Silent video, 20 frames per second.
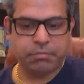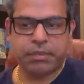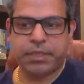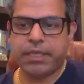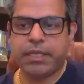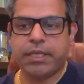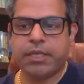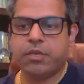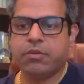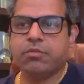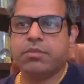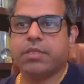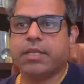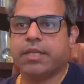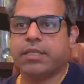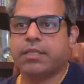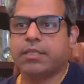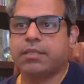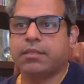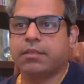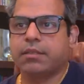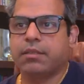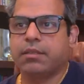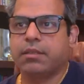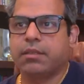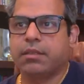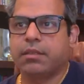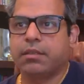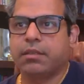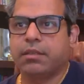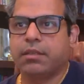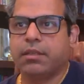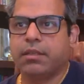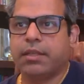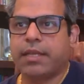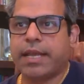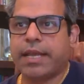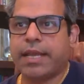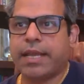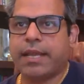it'll be completely useless.
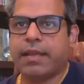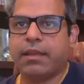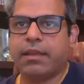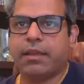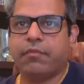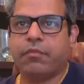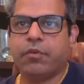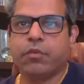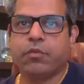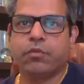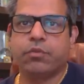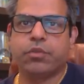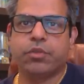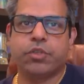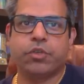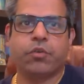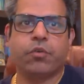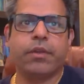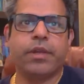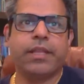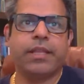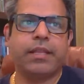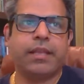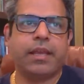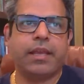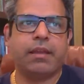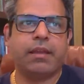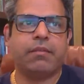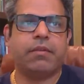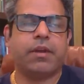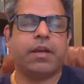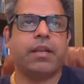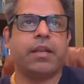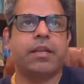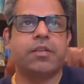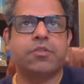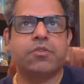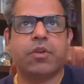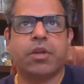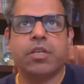Like if you're showing
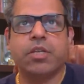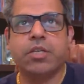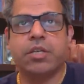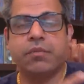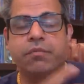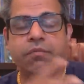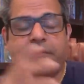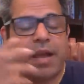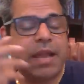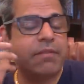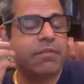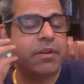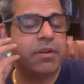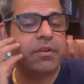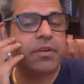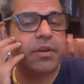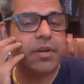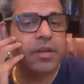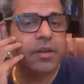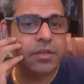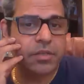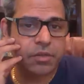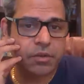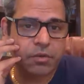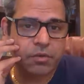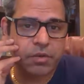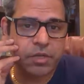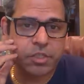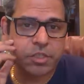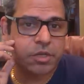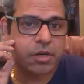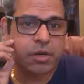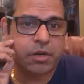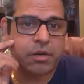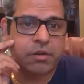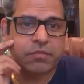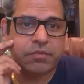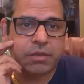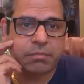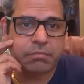an astrologer 500 years ago a
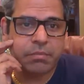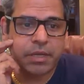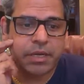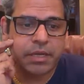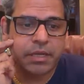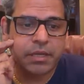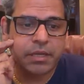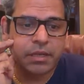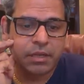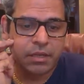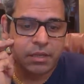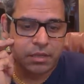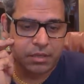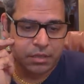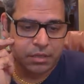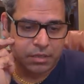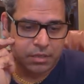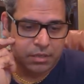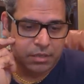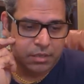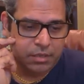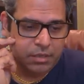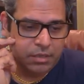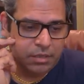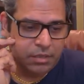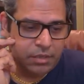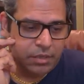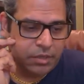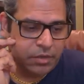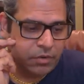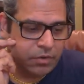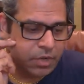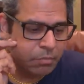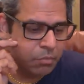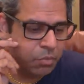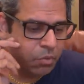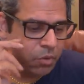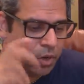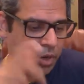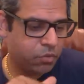chart of somebody, you know, a
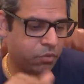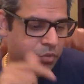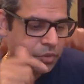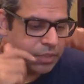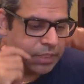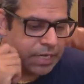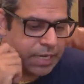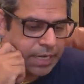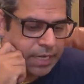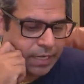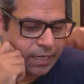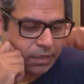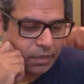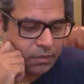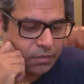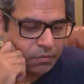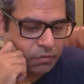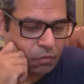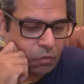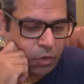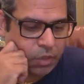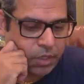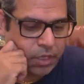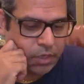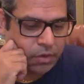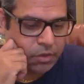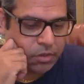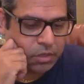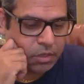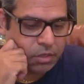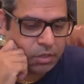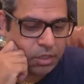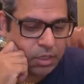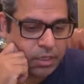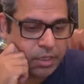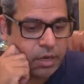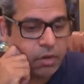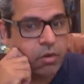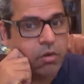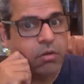boy who's like 14 years old, they're
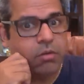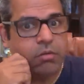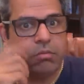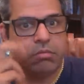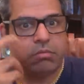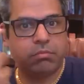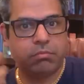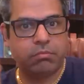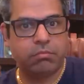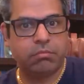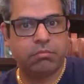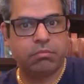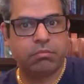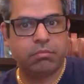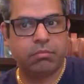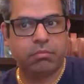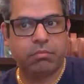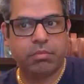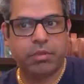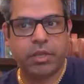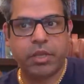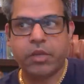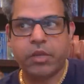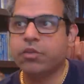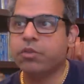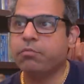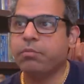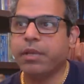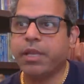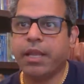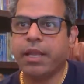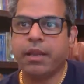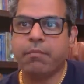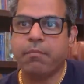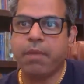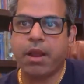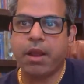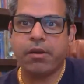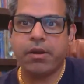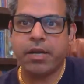like, oh, they should be getting
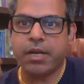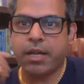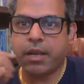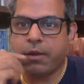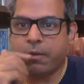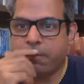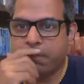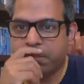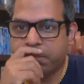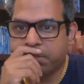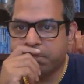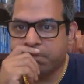married now.